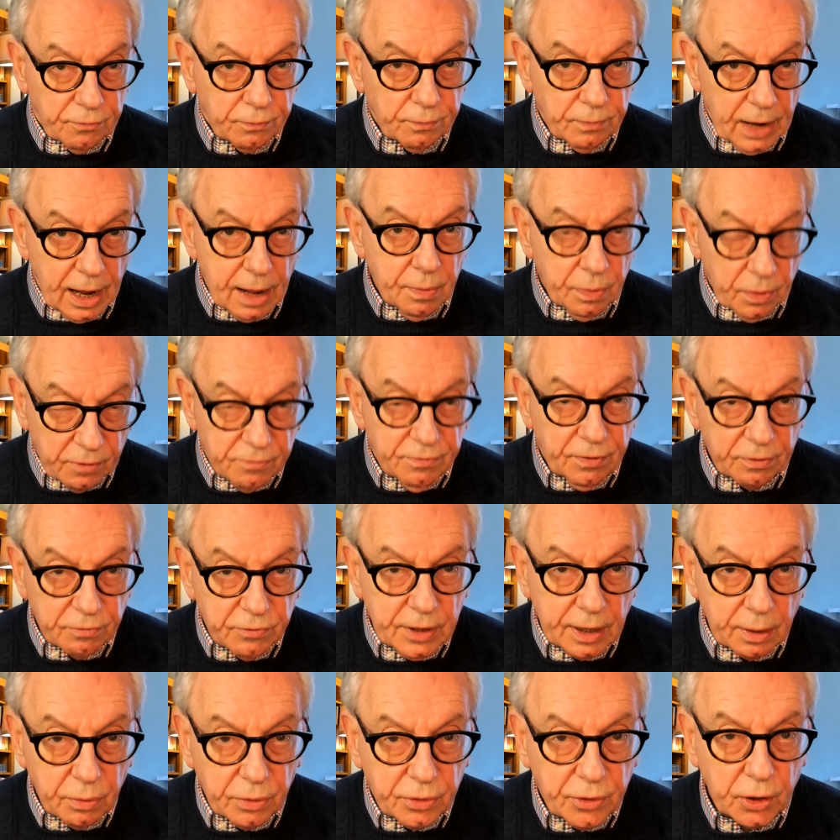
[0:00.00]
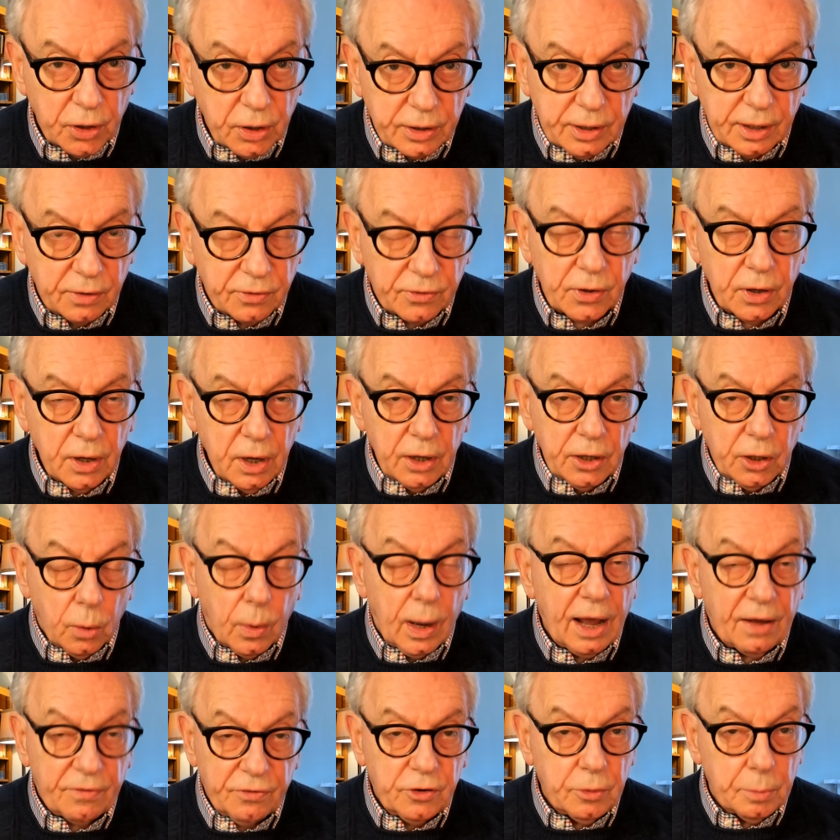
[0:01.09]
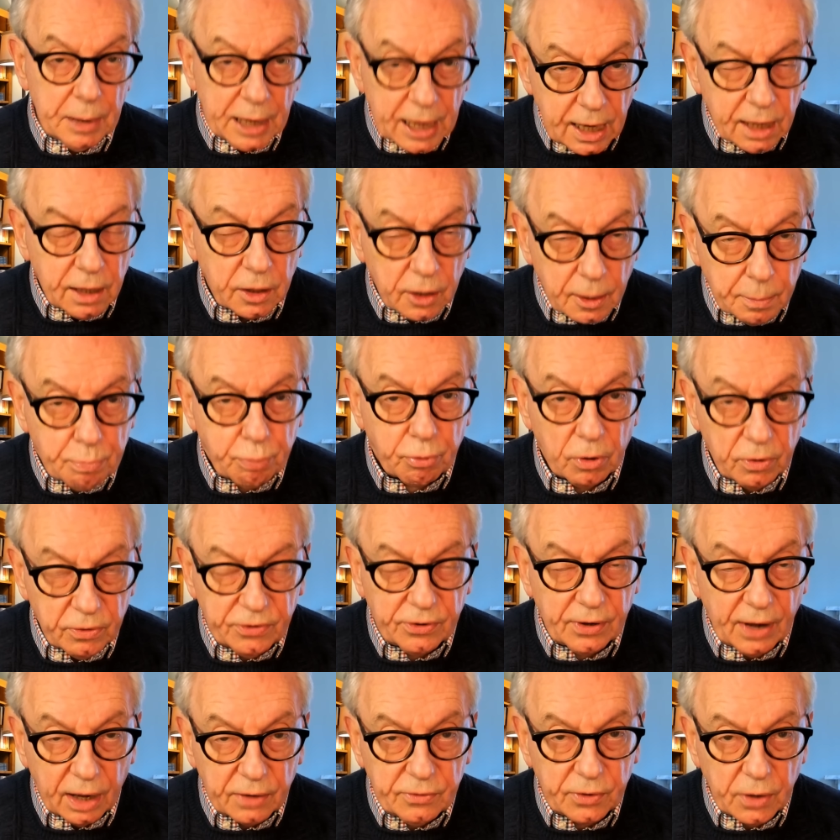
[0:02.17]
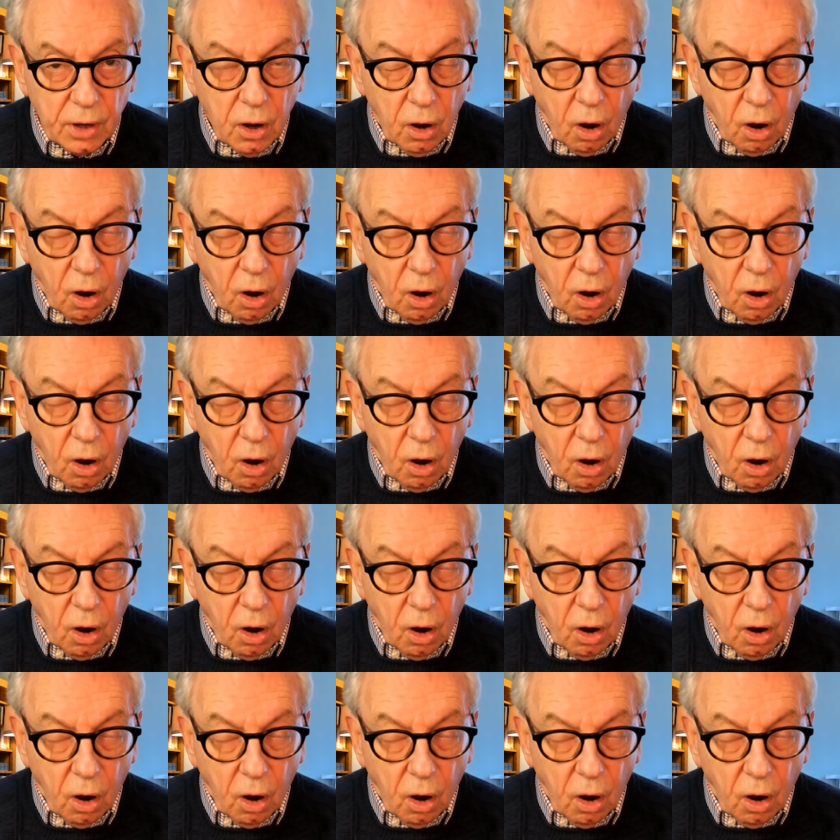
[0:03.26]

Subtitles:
in the 1530s you have to begin the process